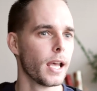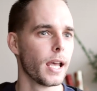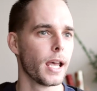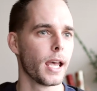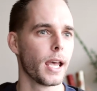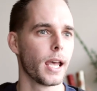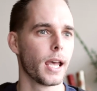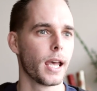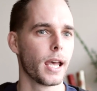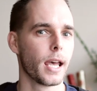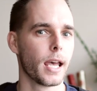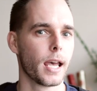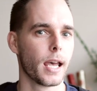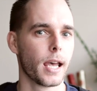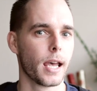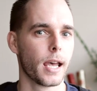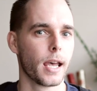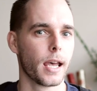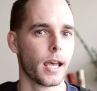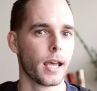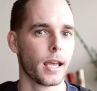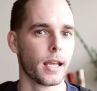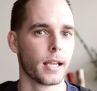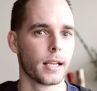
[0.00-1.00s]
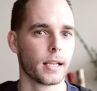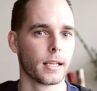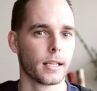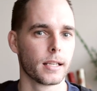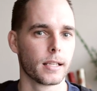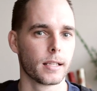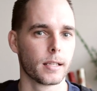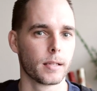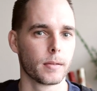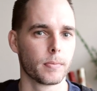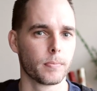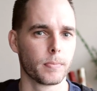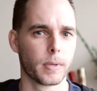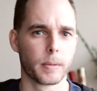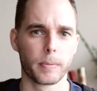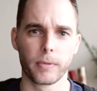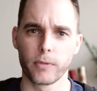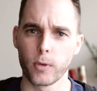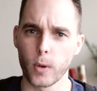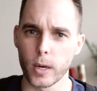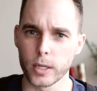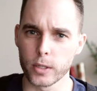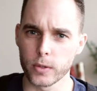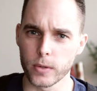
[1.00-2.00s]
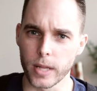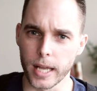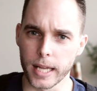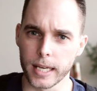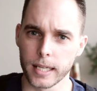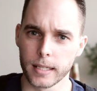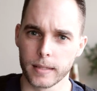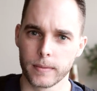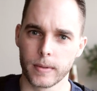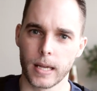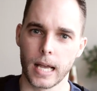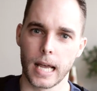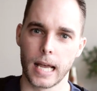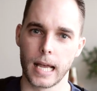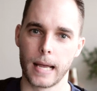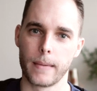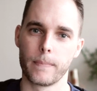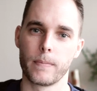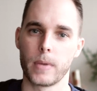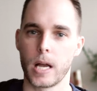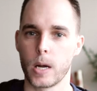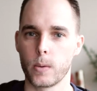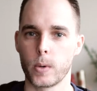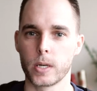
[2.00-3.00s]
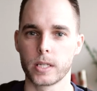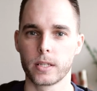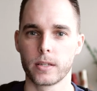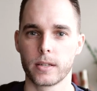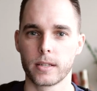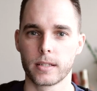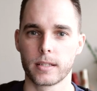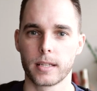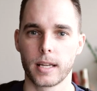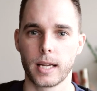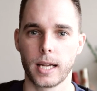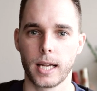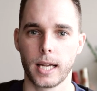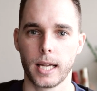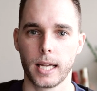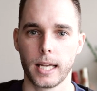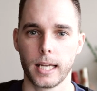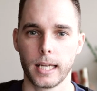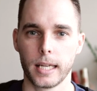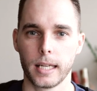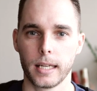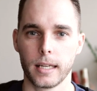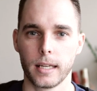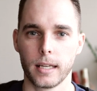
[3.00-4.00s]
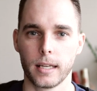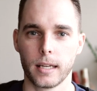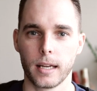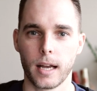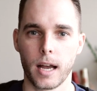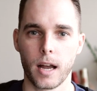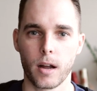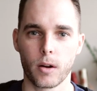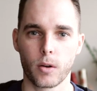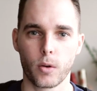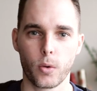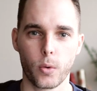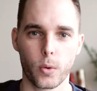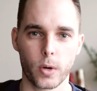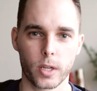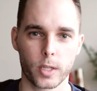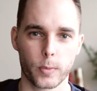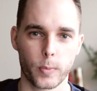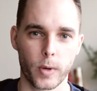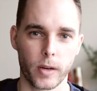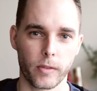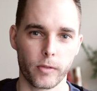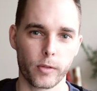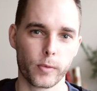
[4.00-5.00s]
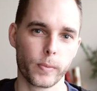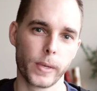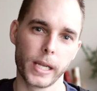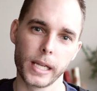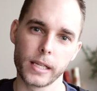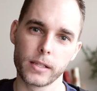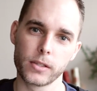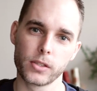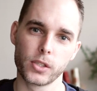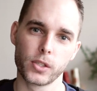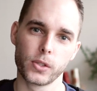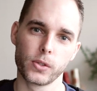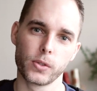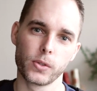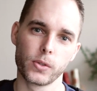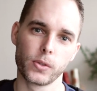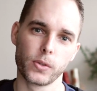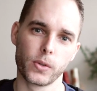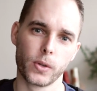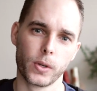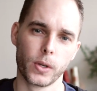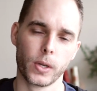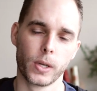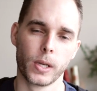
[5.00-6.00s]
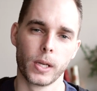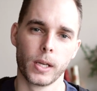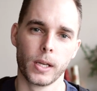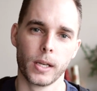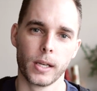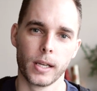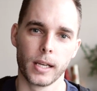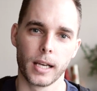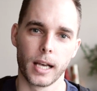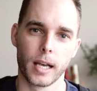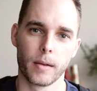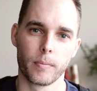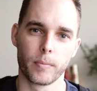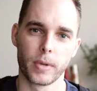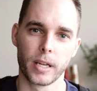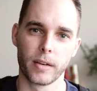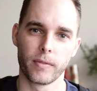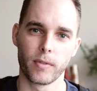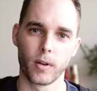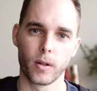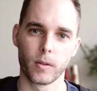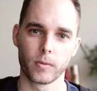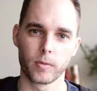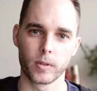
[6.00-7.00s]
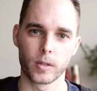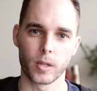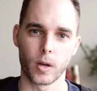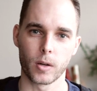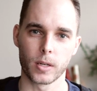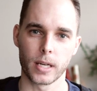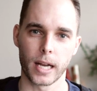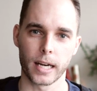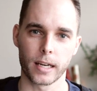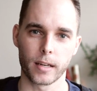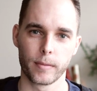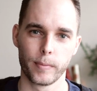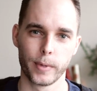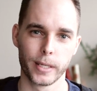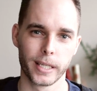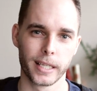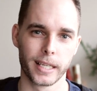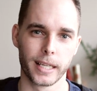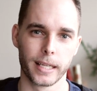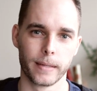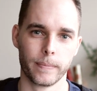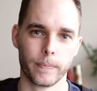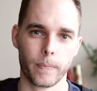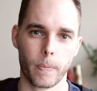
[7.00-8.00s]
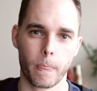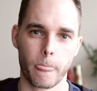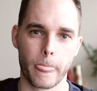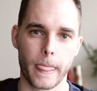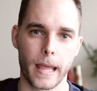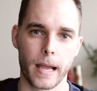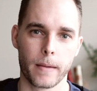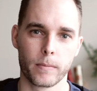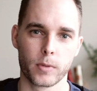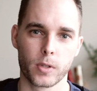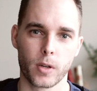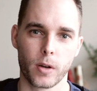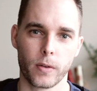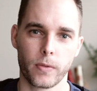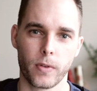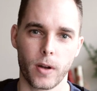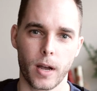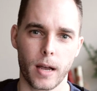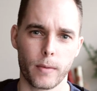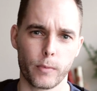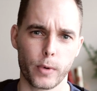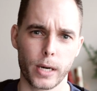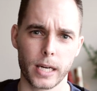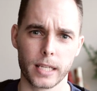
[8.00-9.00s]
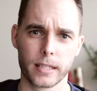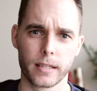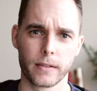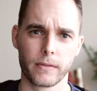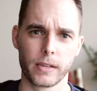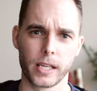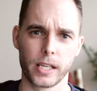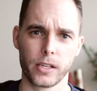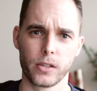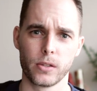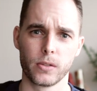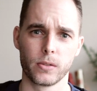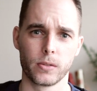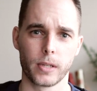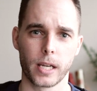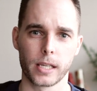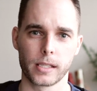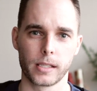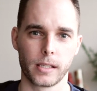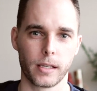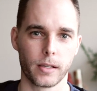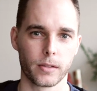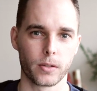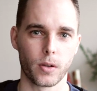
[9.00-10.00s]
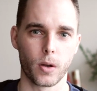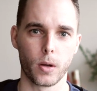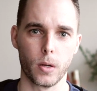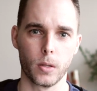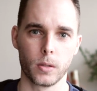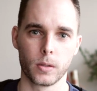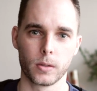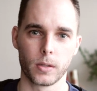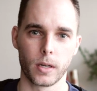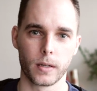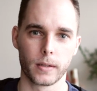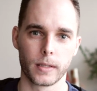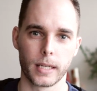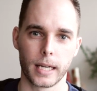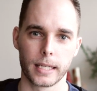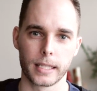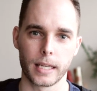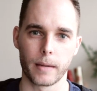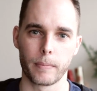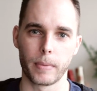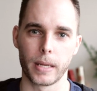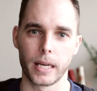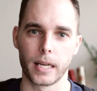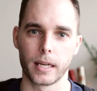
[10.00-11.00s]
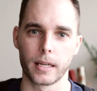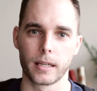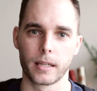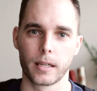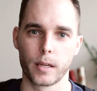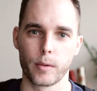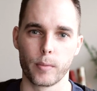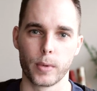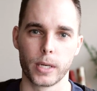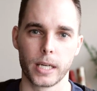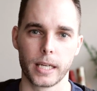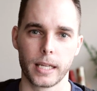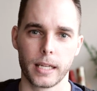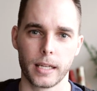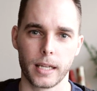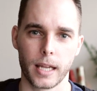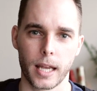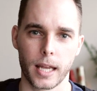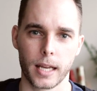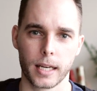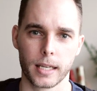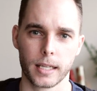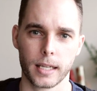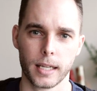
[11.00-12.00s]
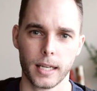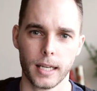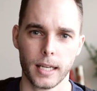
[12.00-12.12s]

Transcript: But before I do that, I wanted to say how cool it's been for me to be involved in the online community so far. I'm relatively new actually on the whole online diabetic community, and